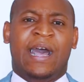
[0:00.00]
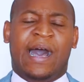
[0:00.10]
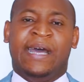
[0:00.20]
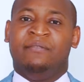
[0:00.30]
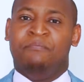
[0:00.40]

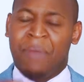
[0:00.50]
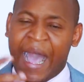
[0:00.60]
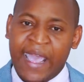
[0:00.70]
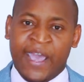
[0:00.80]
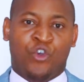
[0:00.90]
and
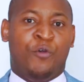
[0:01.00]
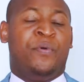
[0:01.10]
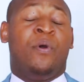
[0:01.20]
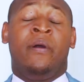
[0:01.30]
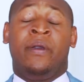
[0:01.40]
buy a
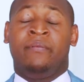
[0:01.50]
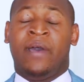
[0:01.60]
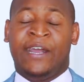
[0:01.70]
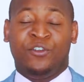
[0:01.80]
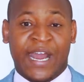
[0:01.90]
copy of an
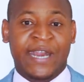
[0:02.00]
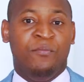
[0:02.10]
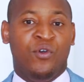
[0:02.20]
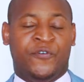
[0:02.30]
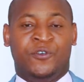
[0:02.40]
online
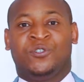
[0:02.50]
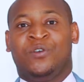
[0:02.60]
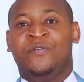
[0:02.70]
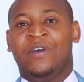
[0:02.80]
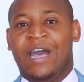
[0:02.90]
book for
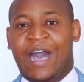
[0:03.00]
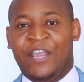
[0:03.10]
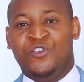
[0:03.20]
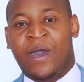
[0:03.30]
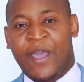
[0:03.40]
yourself,
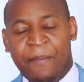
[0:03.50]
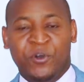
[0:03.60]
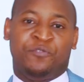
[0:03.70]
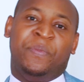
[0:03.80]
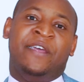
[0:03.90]
and you are
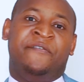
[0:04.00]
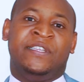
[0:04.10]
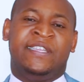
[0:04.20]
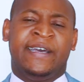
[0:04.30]
able to benefit.